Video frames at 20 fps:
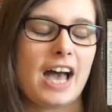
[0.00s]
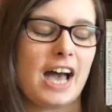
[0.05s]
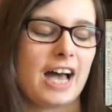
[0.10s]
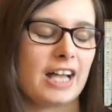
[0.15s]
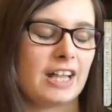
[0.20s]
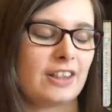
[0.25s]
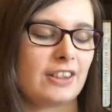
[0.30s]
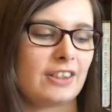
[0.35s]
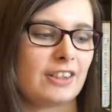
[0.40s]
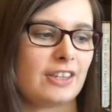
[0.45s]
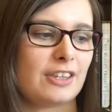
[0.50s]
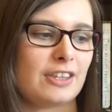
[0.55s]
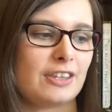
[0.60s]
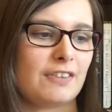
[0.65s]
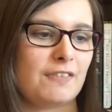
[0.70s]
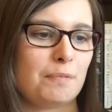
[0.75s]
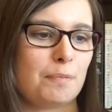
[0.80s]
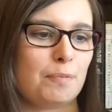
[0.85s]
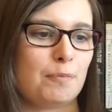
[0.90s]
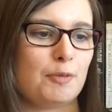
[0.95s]
and
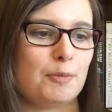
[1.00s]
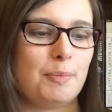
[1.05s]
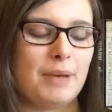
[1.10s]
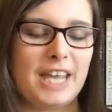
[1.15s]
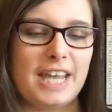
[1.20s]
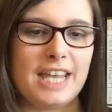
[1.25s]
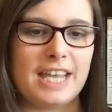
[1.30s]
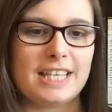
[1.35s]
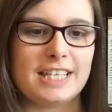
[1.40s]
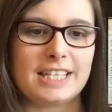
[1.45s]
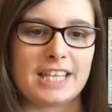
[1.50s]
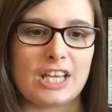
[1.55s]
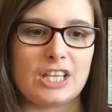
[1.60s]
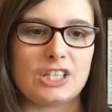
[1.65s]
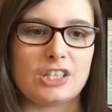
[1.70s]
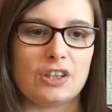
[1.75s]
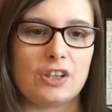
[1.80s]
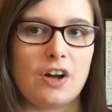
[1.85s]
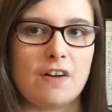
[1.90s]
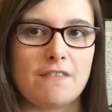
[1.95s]
the pace
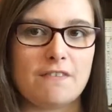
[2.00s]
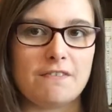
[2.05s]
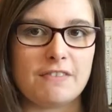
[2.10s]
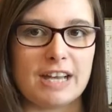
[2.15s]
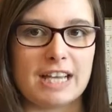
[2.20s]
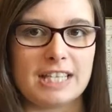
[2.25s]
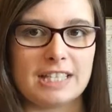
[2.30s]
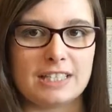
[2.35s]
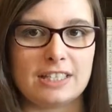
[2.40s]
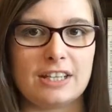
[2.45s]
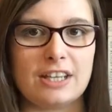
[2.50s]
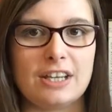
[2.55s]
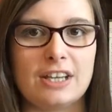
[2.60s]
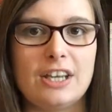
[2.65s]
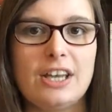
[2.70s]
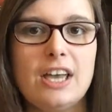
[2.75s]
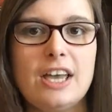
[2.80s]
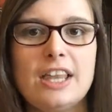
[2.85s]
gets a lot faster.